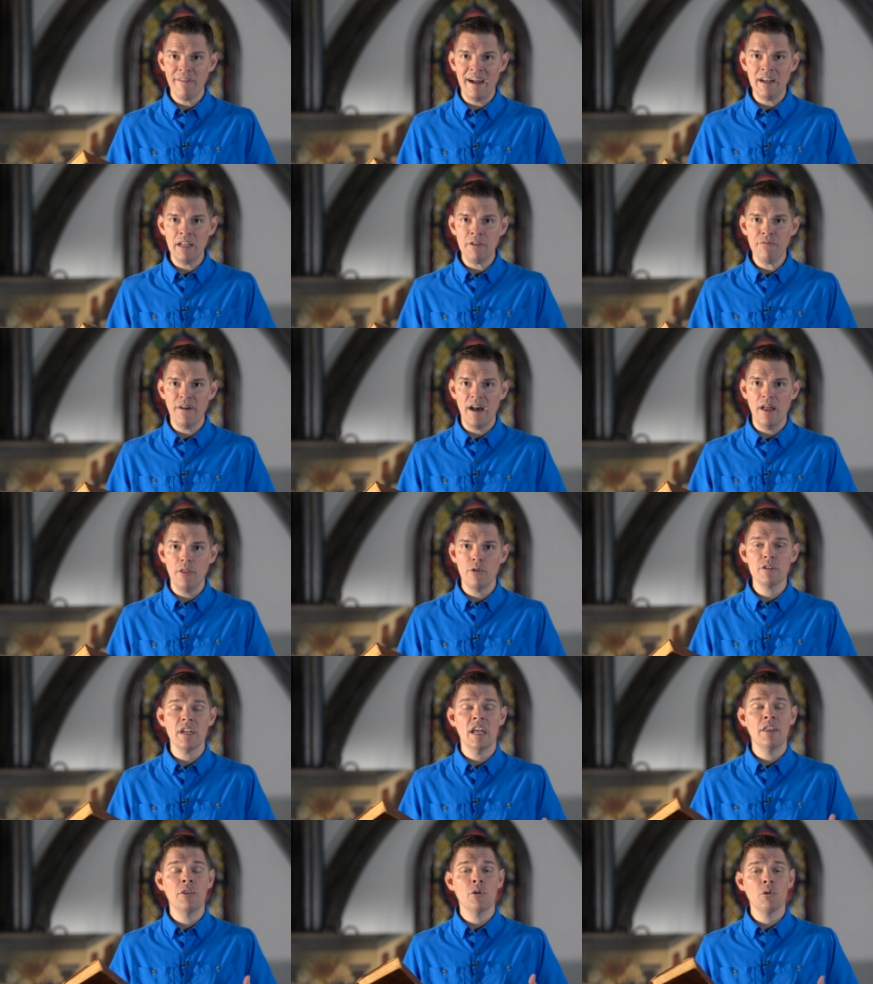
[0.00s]
the founding
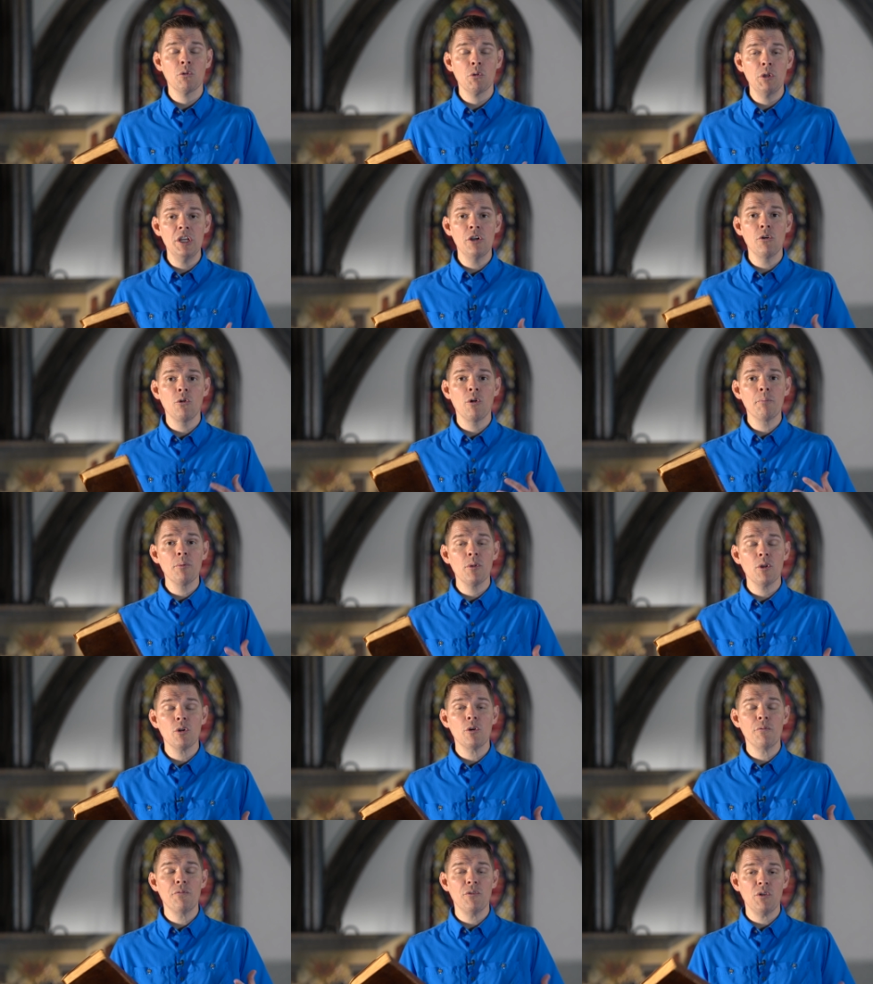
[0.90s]
fathers and their legal and
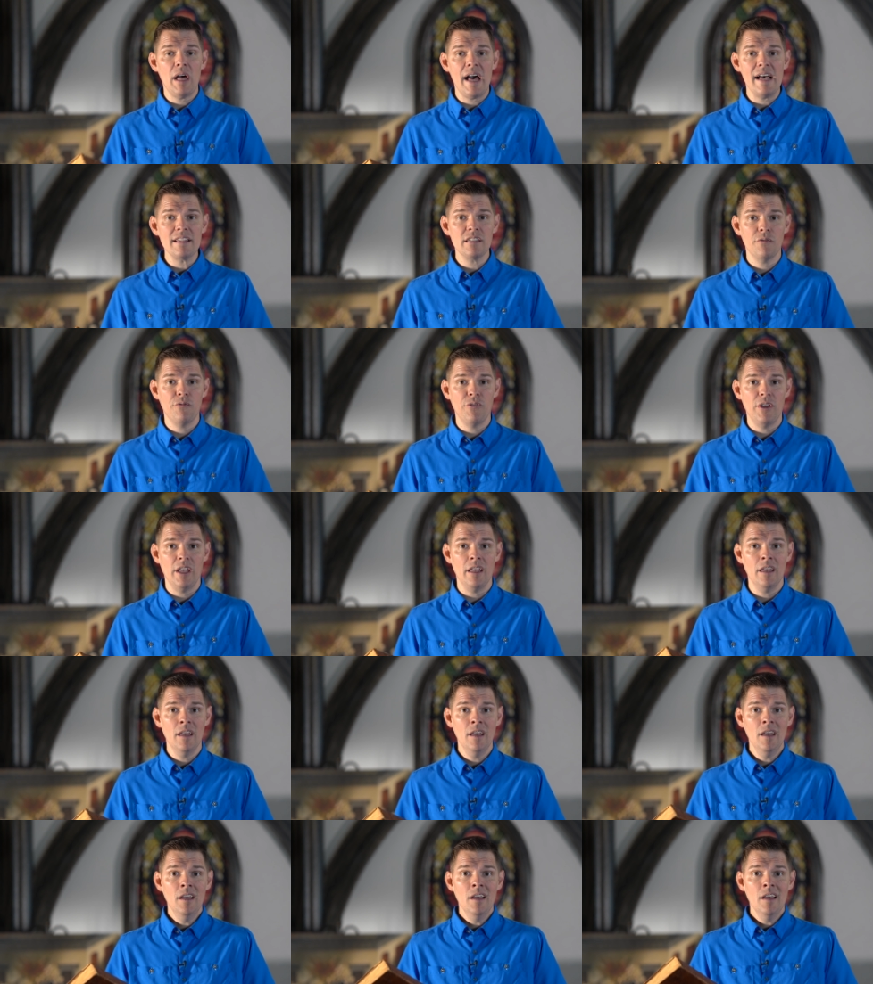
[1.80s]
political
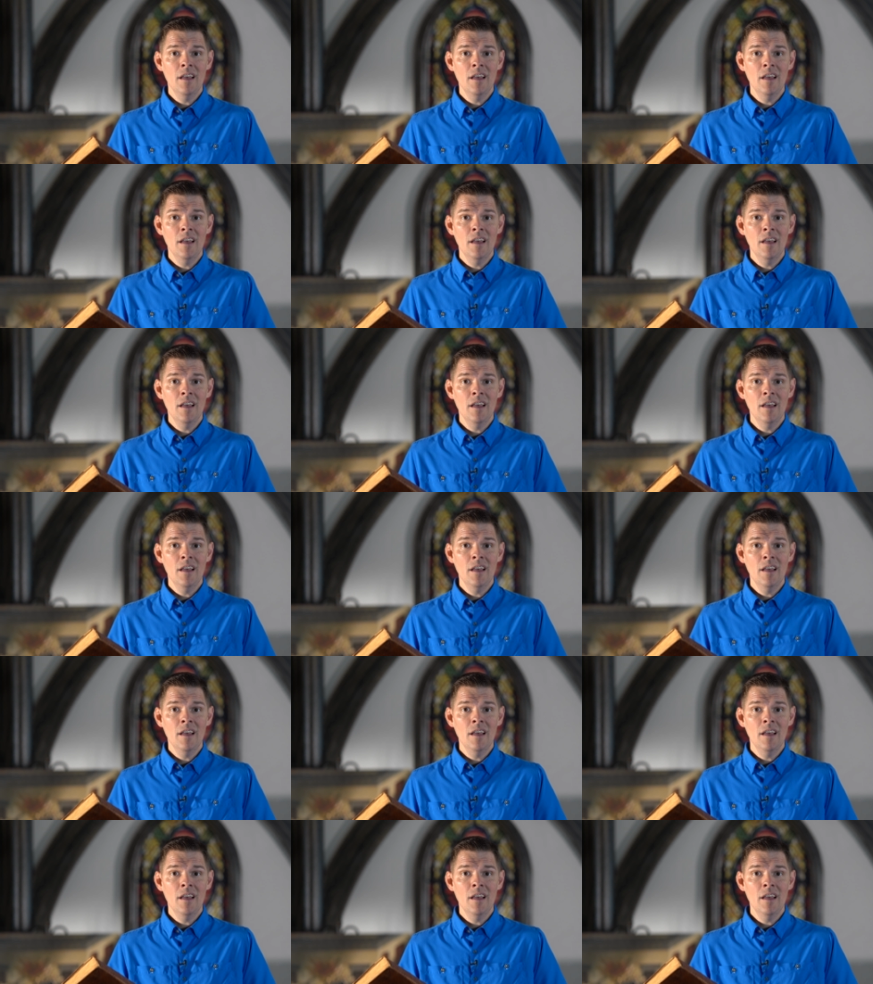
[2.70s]
philosophy,